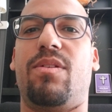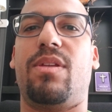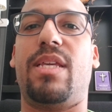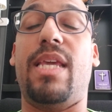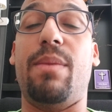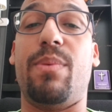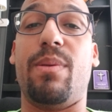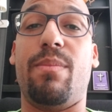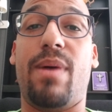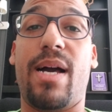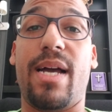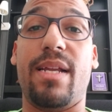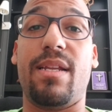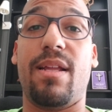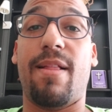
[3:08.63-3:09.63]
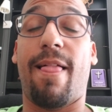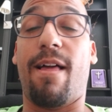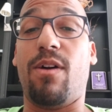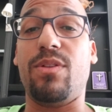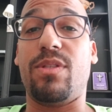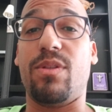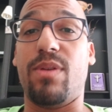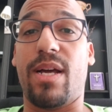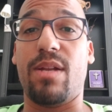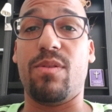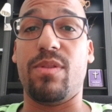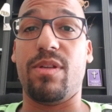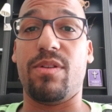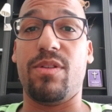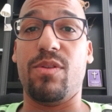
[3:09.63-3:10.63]
keep in mind, also, not
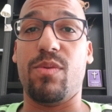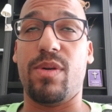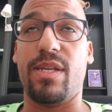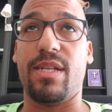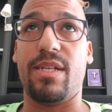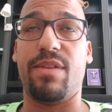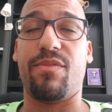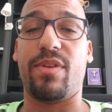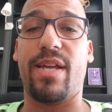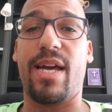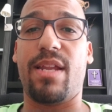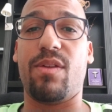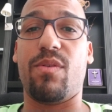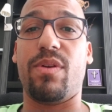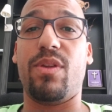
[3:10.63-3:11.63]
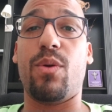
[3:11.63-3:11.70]
only are you in a different category,